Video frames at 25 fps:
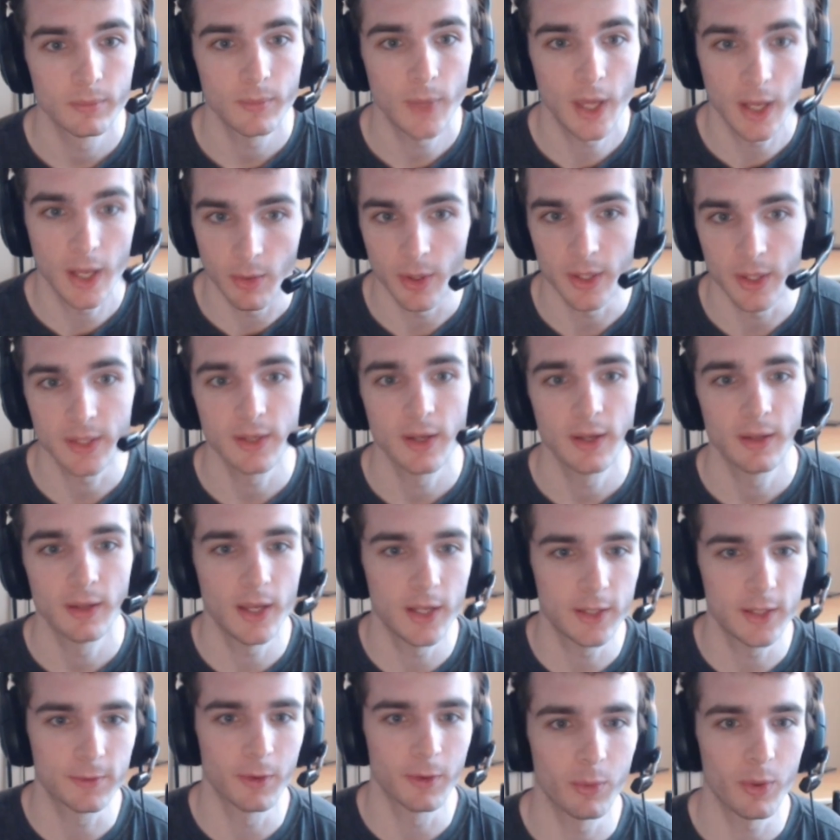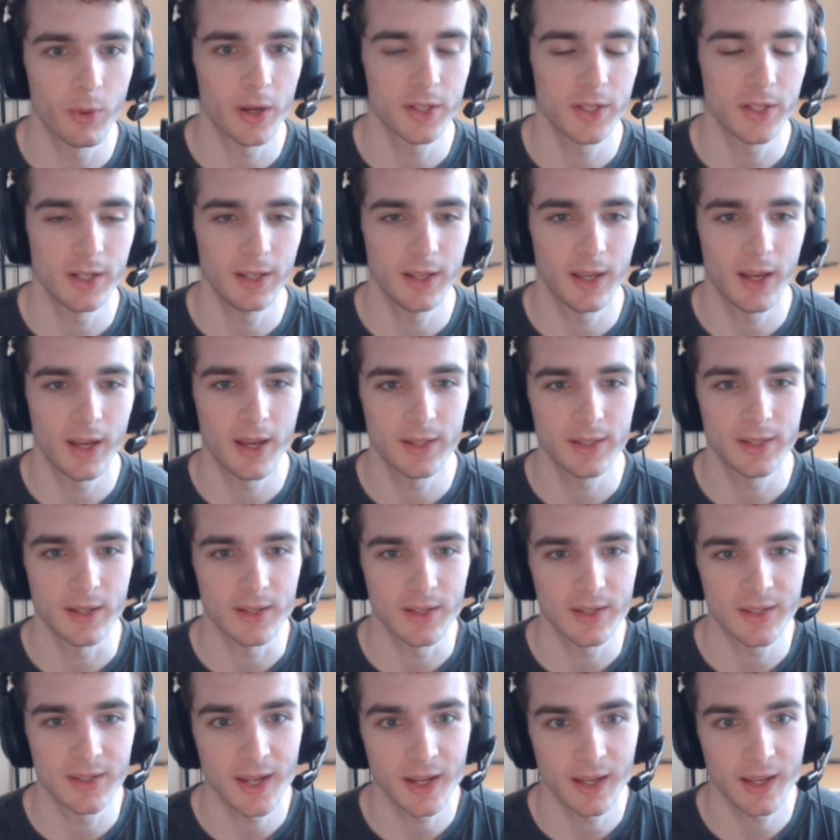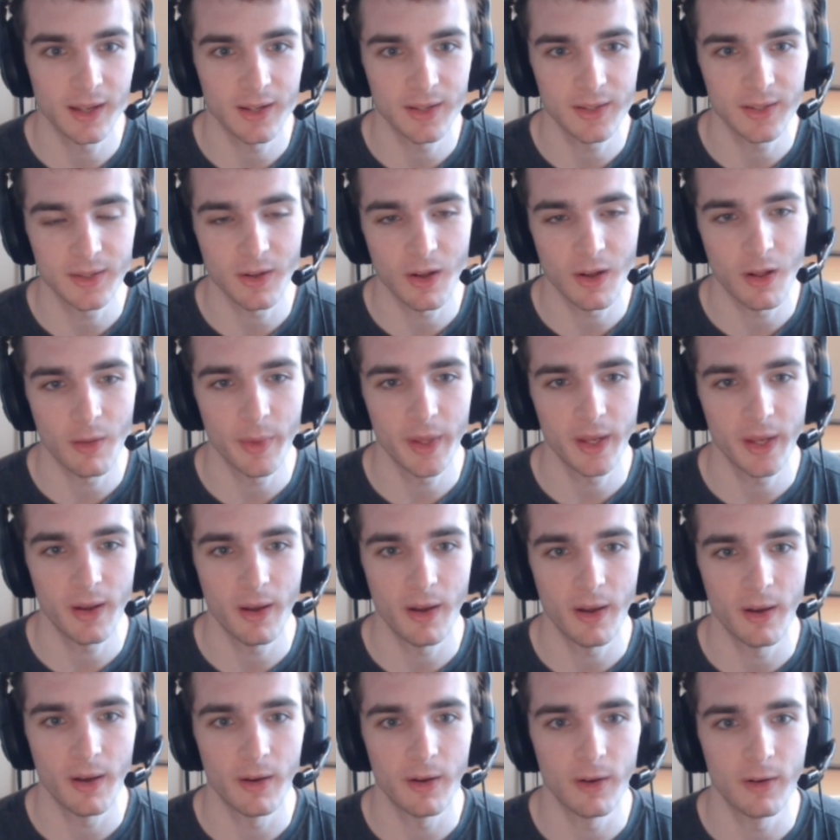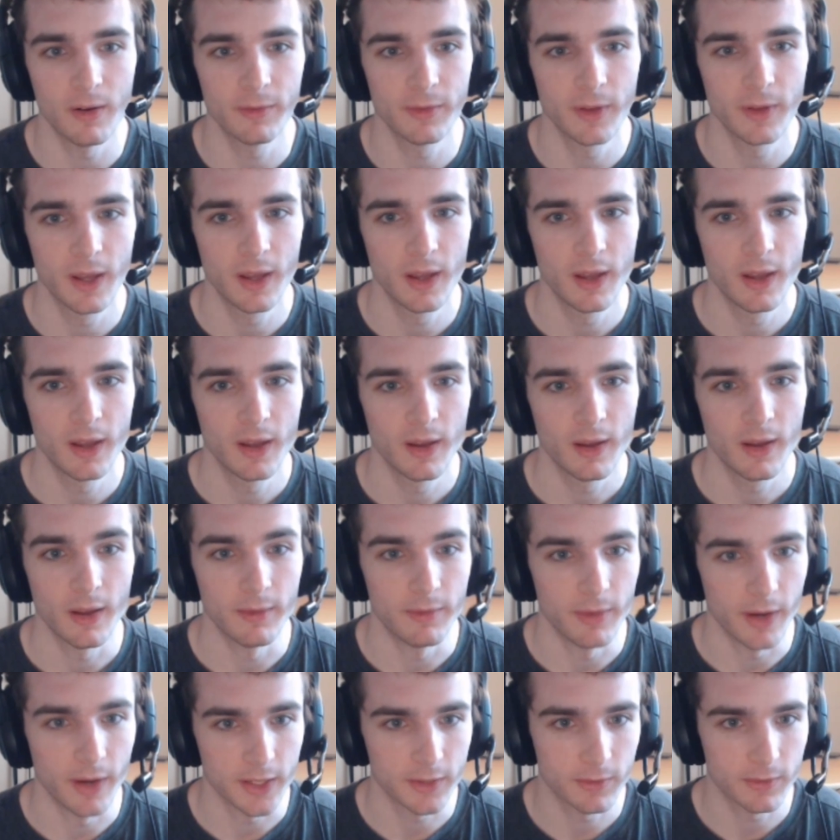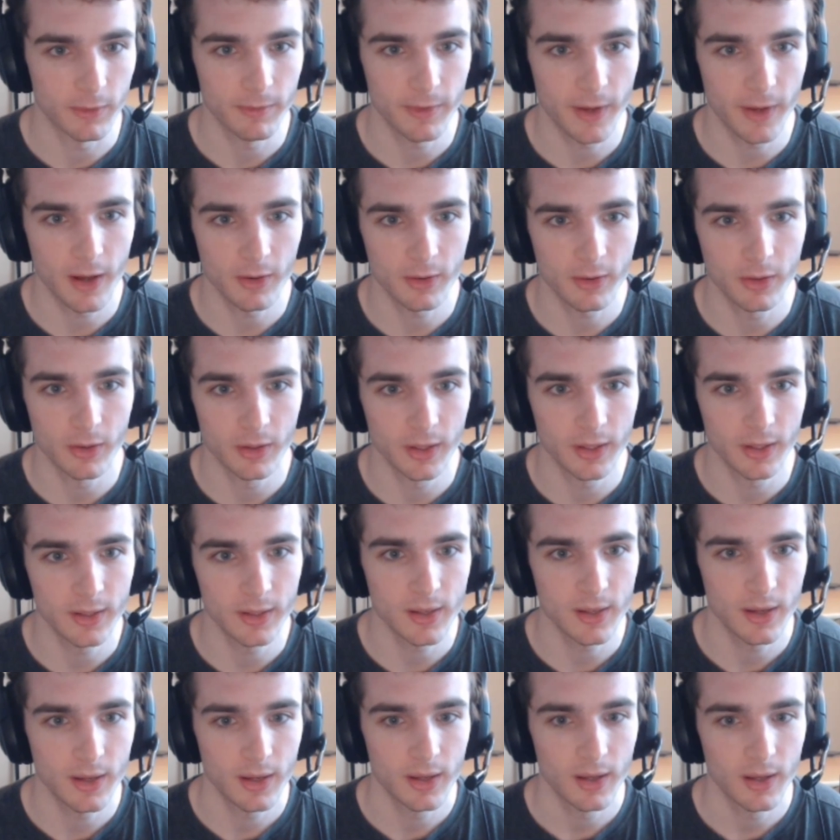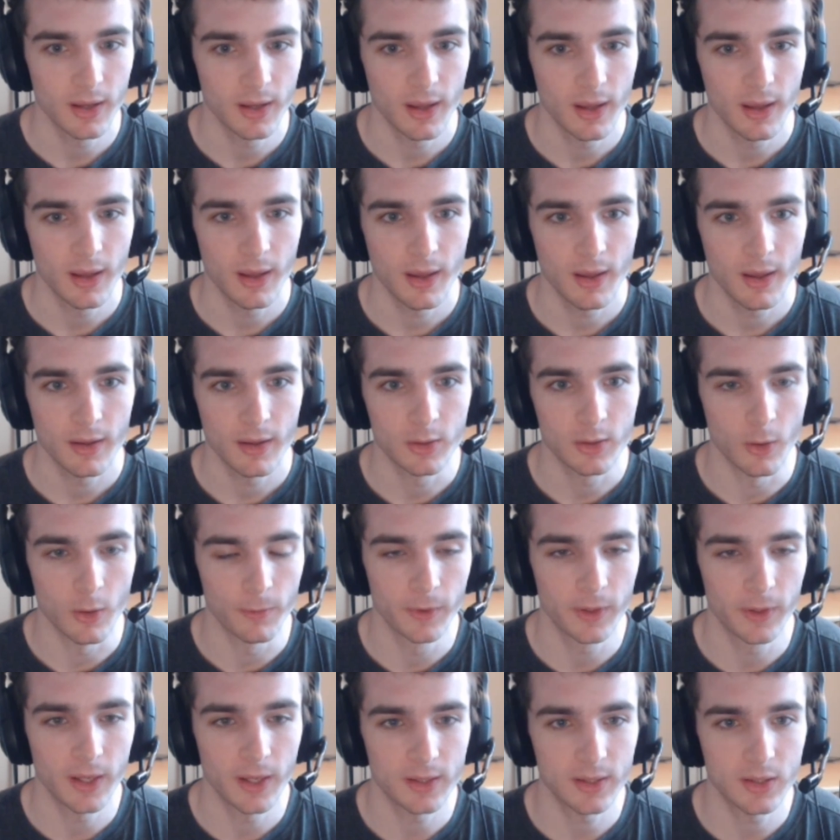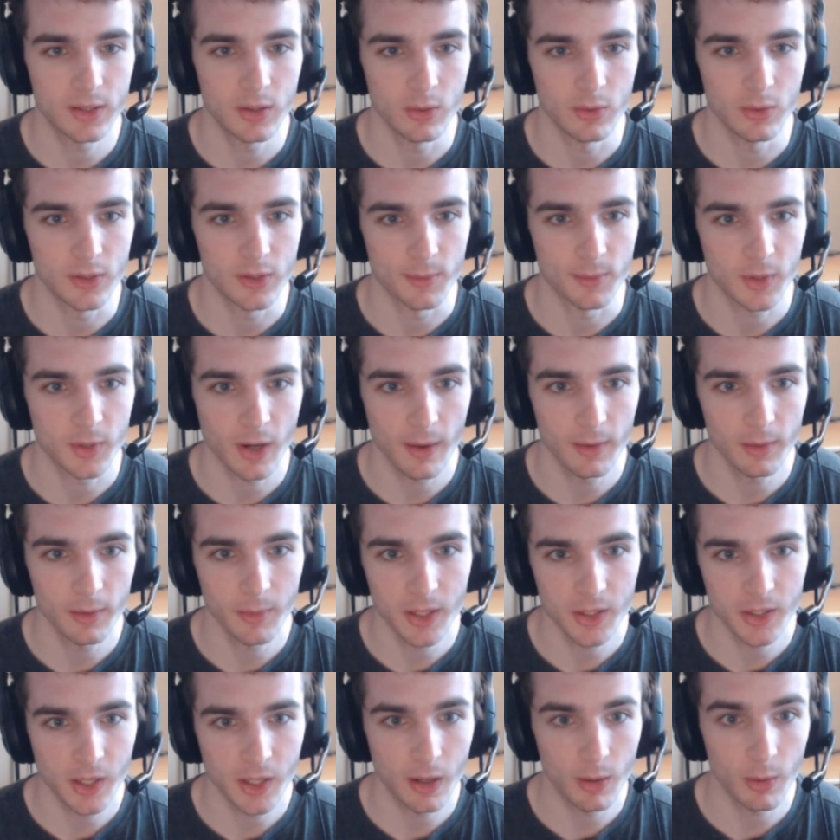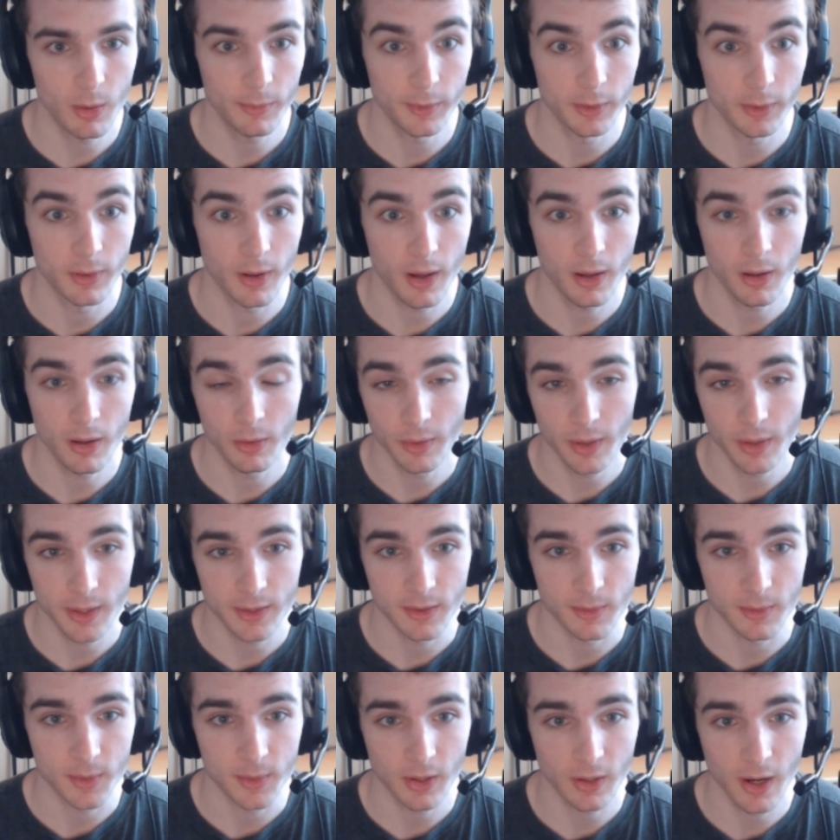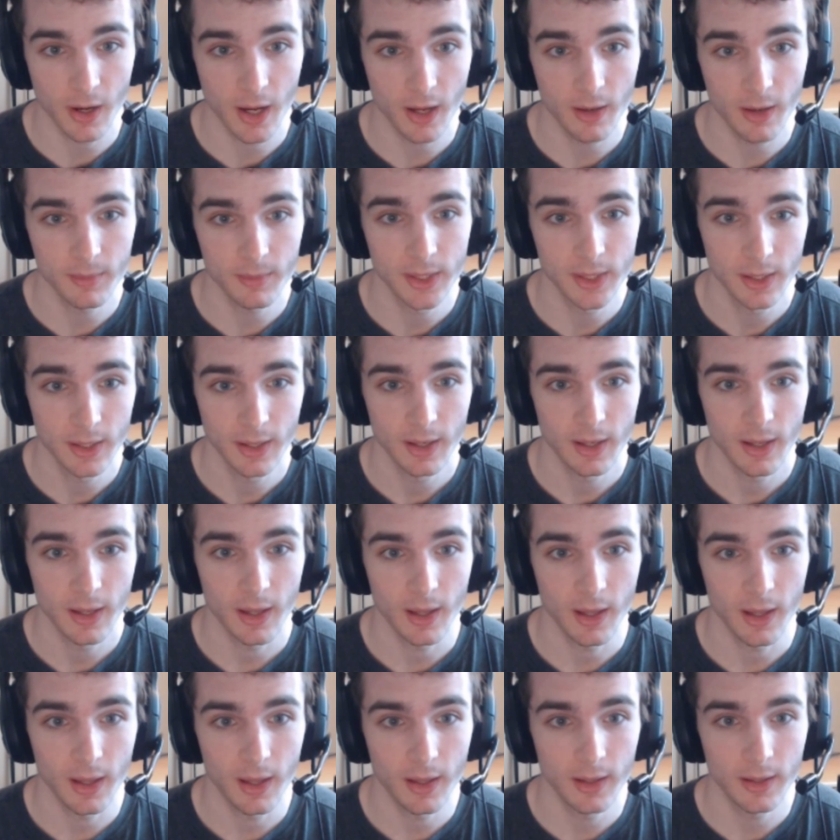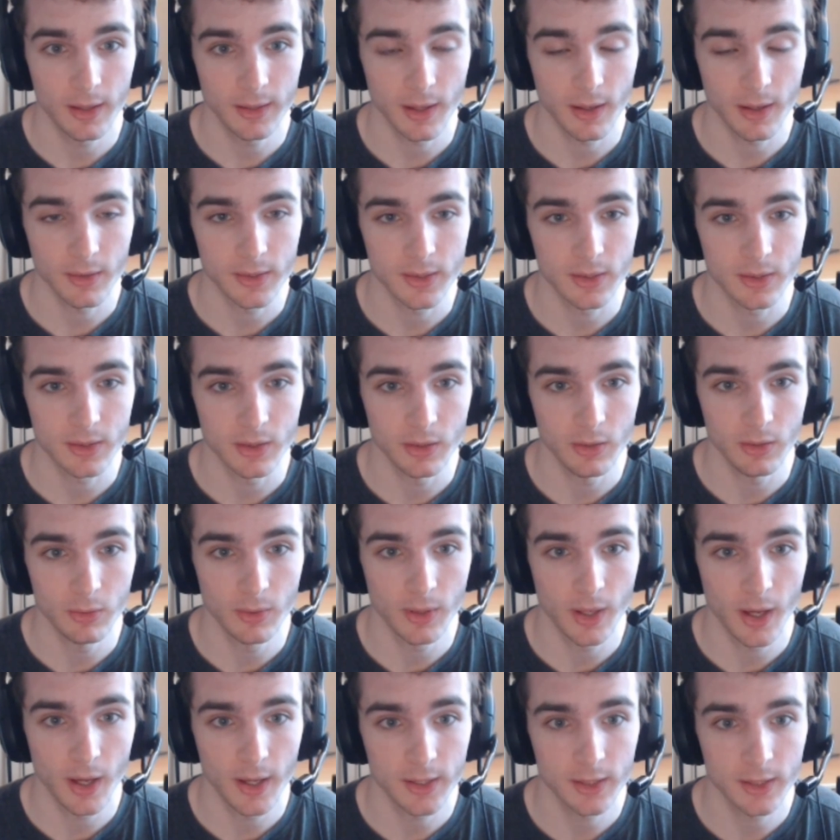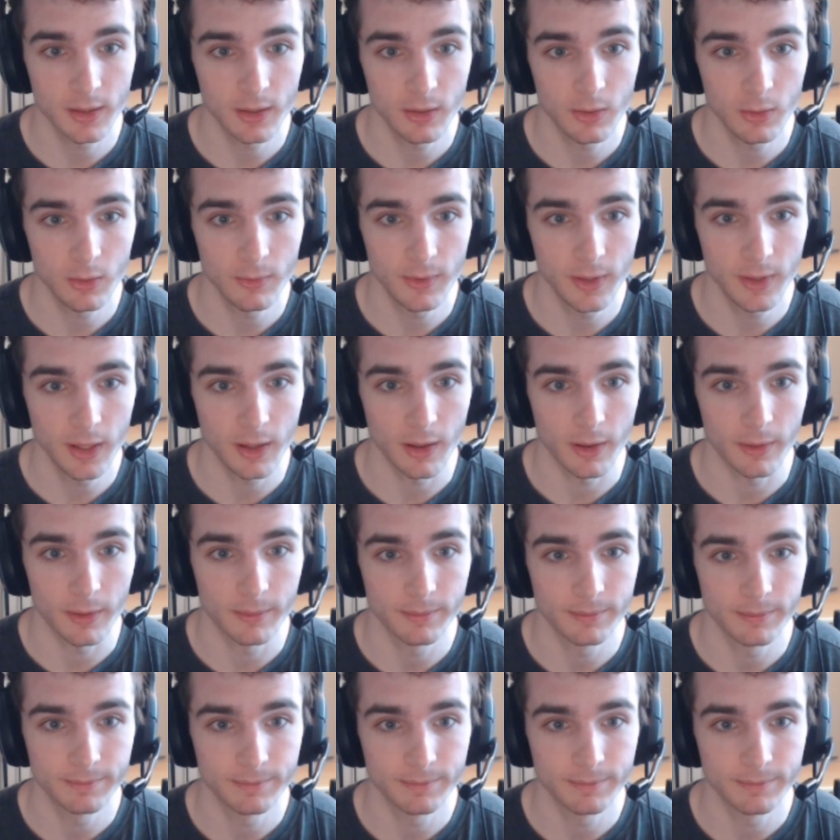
Anyways, thanks watching, guys. It's the second installment of Advice from Valkrin. Don't forget to subscribe to my channel if you're not already subscribed, and I'll see you guys in a new video.